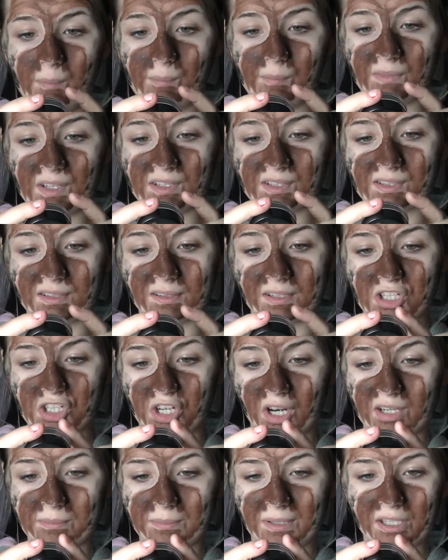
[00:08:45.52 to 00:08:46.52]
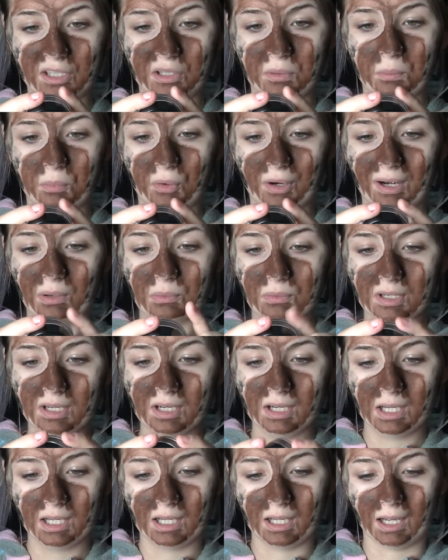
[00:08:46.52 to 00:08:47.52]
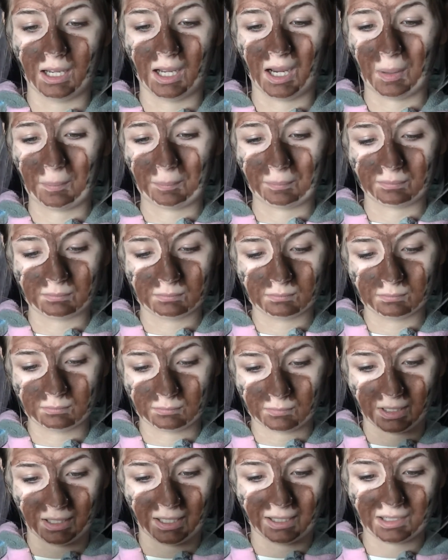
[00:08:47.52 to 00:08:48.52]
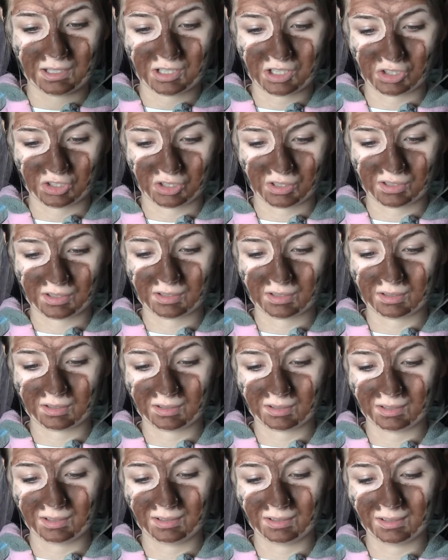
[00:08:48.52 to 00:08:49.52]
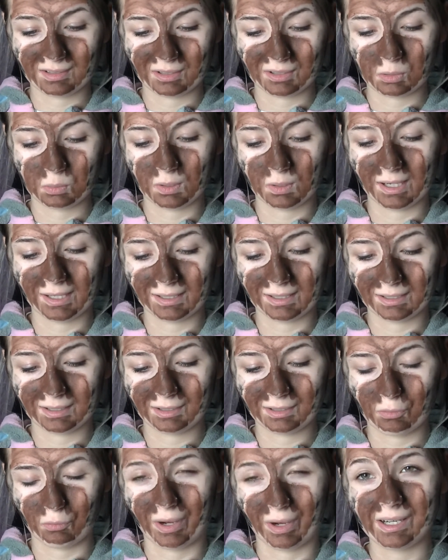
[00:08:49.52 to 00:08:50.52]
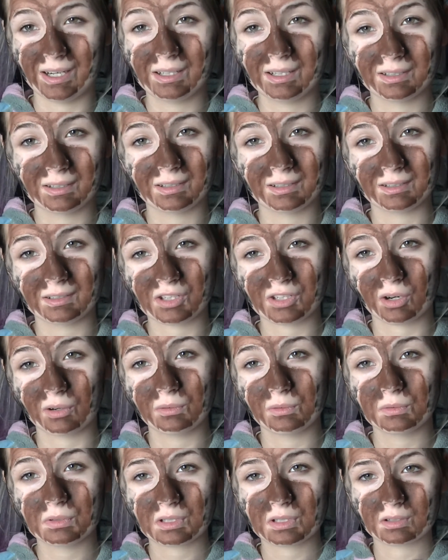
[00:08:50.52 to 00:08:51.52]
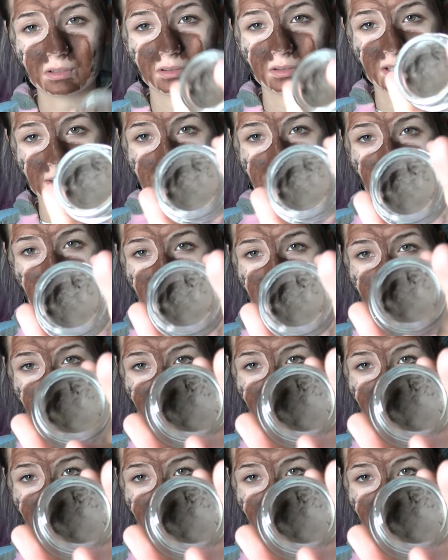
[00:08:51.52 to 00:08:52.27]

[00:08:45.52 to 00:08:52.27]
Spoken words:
This is in the shade medium brown, and it's just quite grey toned, this medium